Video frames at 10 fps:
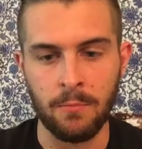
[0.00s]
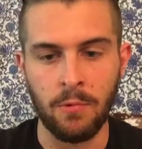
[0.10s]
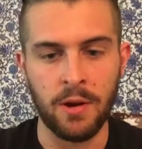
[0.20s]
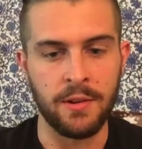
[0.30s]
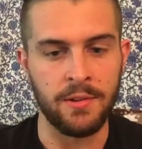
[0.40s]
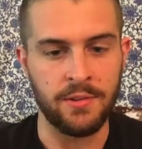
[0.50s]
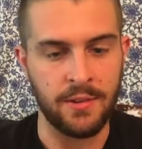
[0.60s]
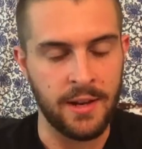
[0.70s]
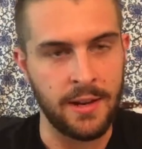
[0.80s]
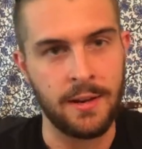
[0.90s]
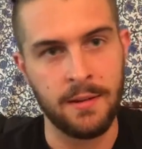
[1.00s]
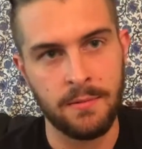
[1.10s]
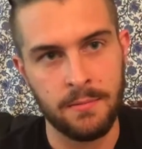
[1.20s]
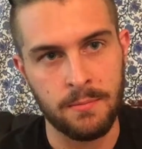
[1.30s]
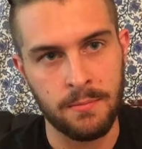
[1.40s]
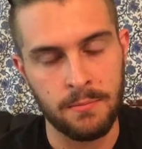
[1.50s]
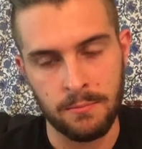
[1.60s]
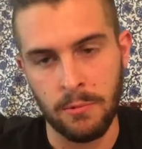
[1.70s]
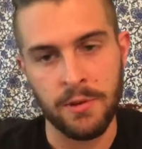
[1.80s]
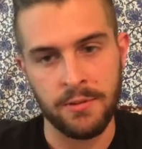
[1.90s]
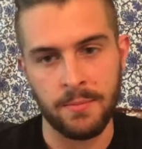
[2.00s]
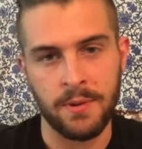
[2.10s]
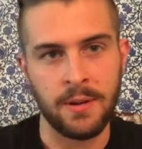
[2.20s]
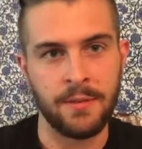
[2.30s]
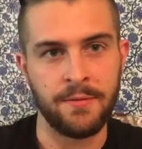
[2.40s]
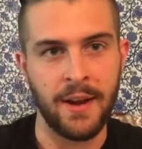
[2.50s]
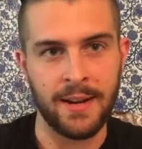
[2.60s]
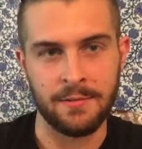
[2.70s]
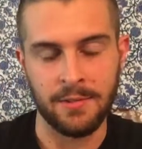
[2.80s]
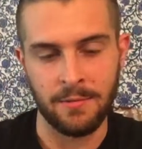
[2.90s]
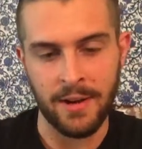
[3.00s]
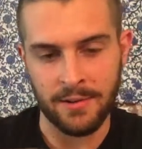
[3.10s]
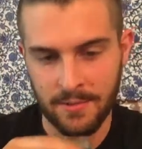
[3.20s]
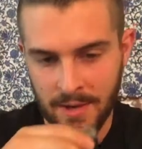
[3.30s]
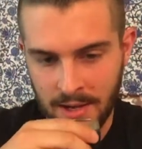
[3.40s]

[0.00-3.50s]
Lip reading: was a factor in the race.